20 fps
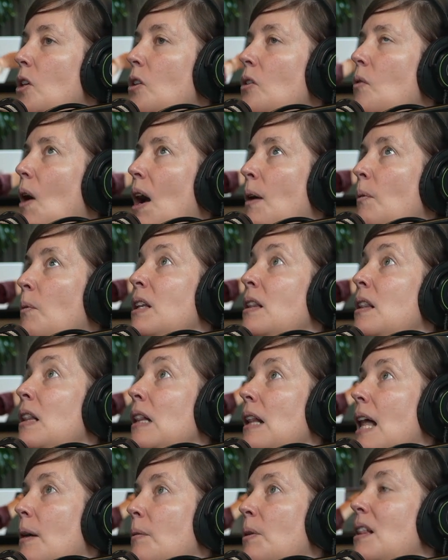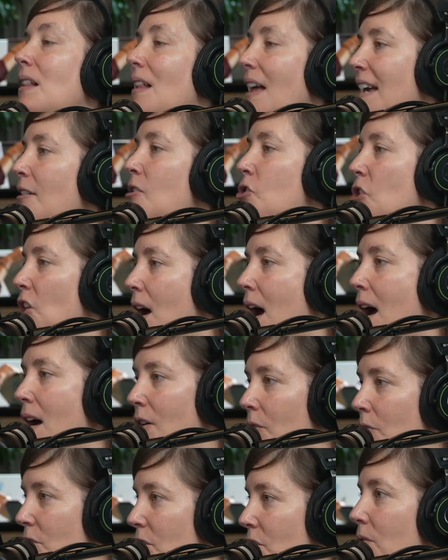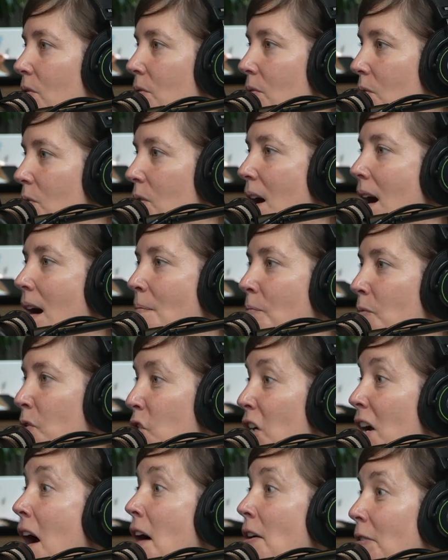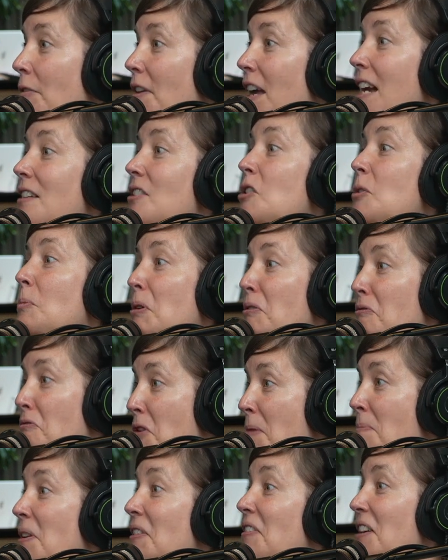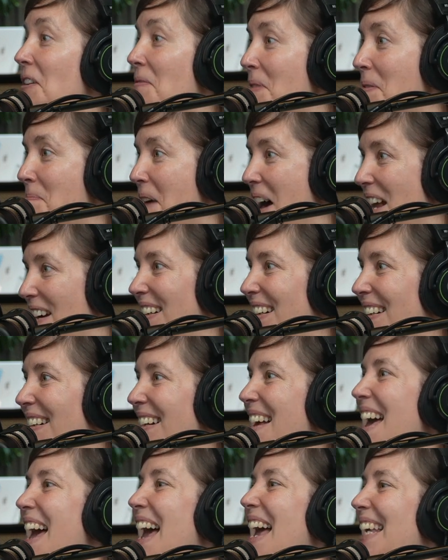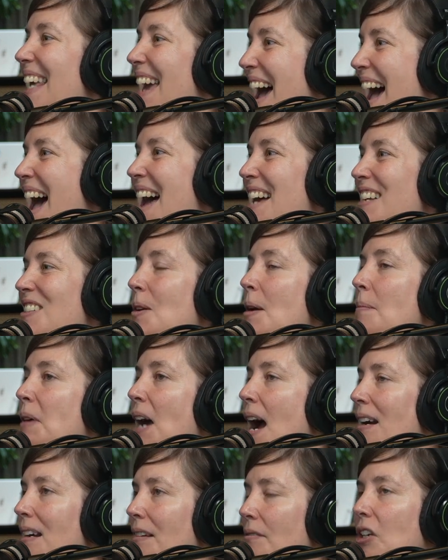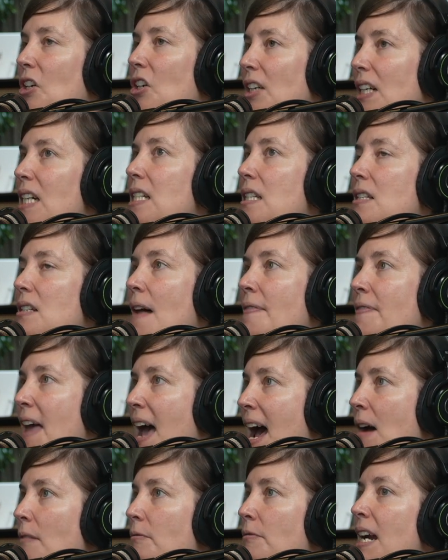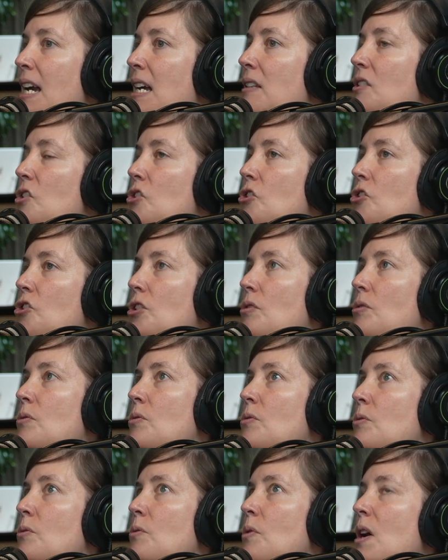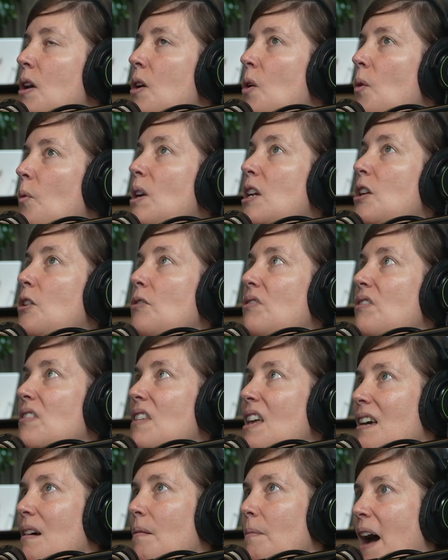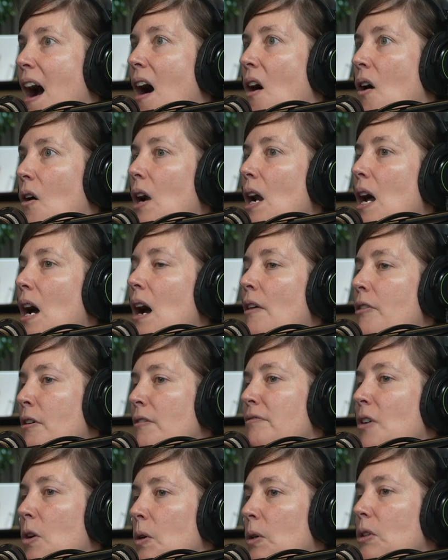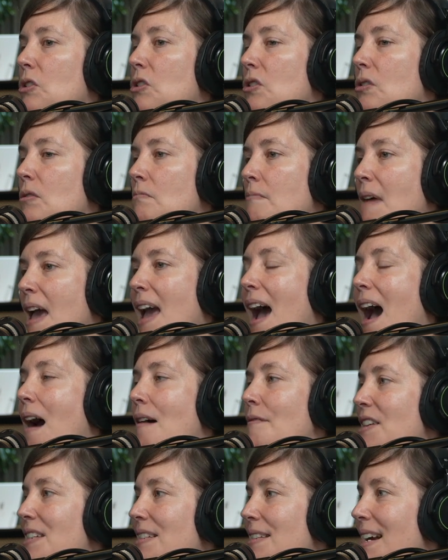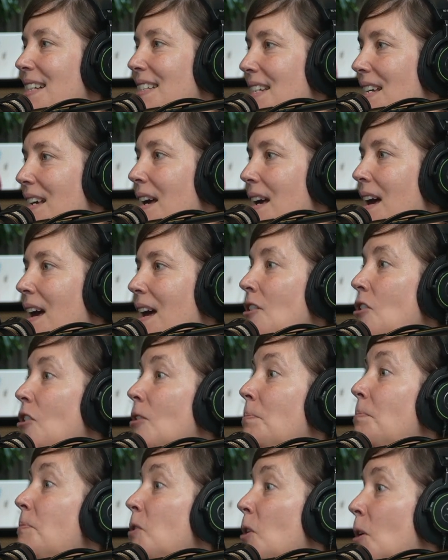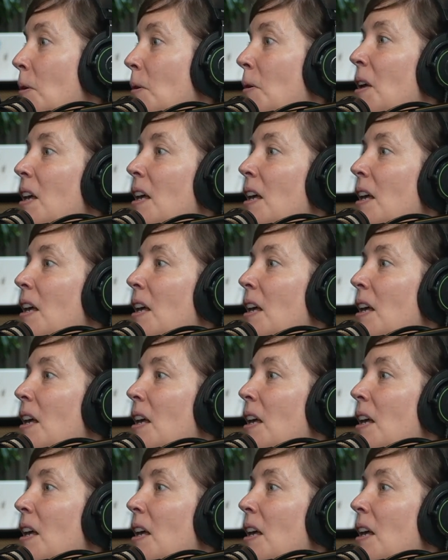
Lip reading: I would like Chicago to, Chicagoland to perform a little bit better. Yeah. So I'm kind of curious on that, right? When you think about other folks who may have this idea and your